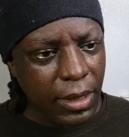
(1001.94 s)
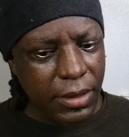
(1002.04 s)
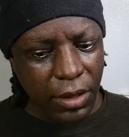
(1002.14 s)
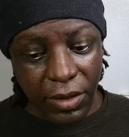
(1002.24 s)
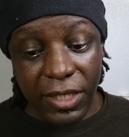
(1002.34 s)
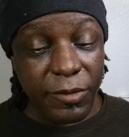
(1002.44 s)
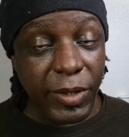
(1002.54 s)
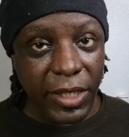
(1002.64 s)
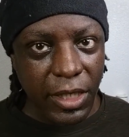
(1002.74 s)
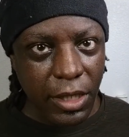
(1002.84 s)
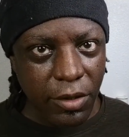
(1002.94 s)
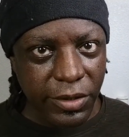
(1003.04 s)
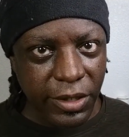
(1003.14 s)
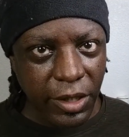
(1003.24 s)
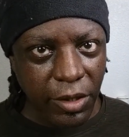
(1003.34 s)
So they spent
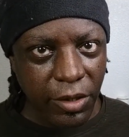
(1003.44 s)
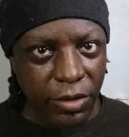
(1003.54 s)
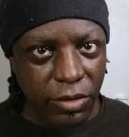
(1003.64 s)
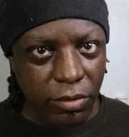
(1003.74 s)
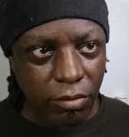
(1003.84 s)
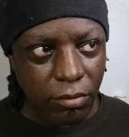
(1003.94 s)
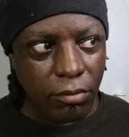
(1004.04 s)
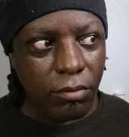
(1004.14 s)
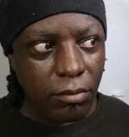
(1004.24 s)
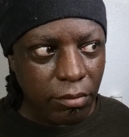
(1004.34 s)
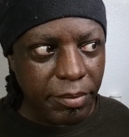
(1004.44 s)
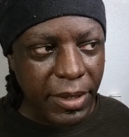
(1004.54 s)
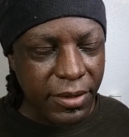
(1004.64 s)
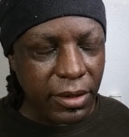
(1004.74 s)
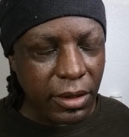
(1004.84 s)
years and years
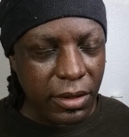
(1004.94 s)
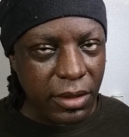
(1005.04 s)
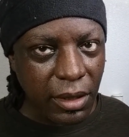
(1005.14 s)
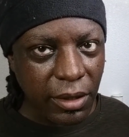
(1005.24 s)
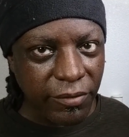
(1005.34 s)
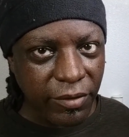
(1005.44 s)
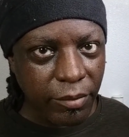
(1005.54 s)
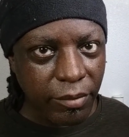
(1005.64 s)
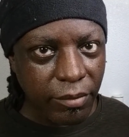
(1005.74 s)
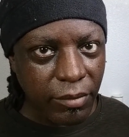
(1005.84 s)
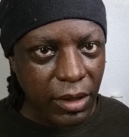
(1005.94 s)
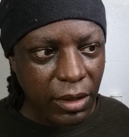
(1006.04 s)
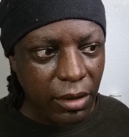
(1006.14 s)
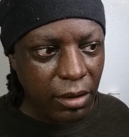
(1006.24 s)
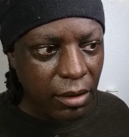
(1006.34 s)
basically stealing from
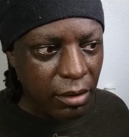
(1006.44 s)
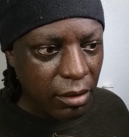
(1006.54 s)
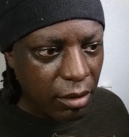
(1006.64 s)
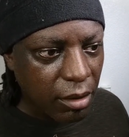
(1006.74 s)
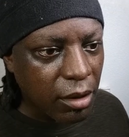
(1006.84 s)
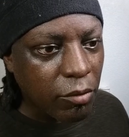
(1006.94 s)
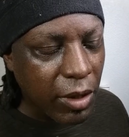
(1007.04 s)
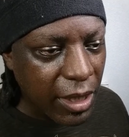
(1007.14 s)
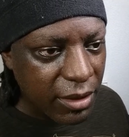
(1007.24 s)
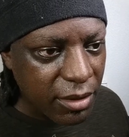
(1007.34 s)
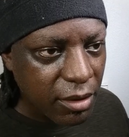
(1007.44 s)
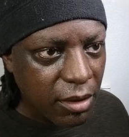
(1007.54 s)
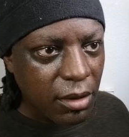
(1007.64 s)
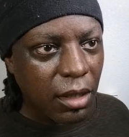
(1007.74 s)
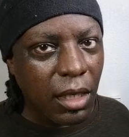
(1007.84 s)
the West
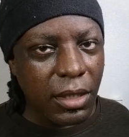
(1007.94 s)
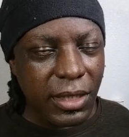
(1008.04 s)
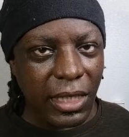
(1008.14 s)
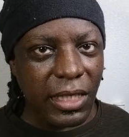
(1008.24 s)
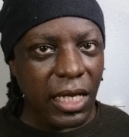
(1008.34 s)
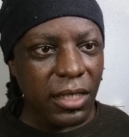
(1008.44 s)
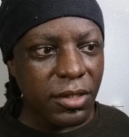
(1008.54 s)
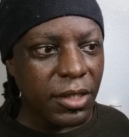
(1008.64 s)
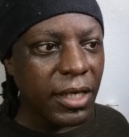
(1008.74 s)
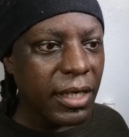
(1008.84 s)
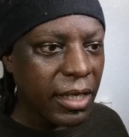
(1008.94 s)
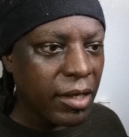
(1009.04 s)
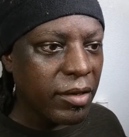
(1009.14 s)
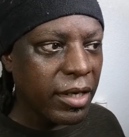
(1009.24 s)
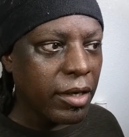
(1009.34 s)
on technology, and
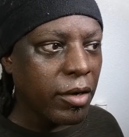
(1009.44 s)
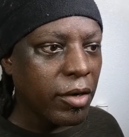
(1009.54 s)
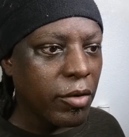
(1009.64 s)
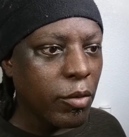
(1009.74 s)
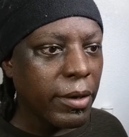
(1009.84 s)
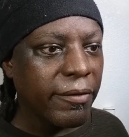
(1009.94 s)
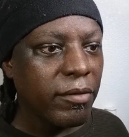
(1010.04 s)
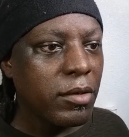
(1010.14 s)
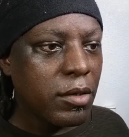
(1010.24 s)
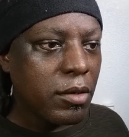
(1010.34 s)
now they are going